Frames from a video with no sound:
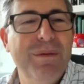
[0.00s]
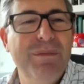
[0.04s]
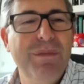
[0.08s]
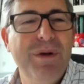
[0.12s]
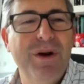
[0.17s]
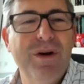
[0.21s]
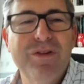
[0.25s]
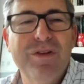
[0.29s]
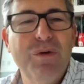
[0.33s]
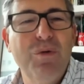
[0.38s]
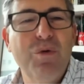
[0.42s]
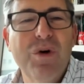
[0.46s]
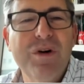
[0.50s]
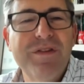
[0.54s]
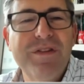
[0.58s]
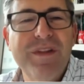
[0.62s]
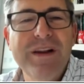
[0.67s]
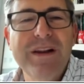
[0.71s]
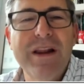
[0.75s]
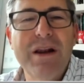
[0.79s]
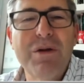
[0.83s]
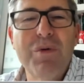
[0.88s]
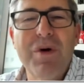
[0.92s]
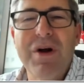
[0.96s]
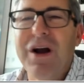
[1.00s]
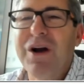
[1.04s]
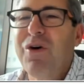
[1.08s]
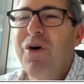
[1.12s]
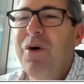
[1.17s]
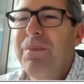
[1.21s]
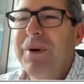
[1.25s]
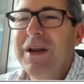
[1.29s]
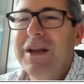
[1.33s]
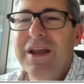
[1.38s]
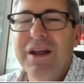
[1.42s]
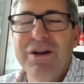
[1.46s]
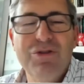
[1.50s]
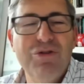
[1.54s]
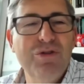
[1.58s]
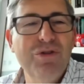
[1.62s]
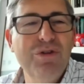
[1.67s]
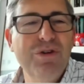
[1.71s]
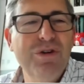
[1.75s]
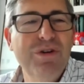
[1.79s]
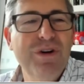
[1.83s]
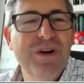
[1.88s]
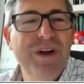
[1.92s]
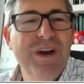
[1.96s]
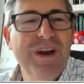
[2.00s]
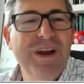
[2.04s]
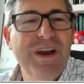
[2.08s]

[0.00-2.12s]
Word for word: Because the worst thing that a company can do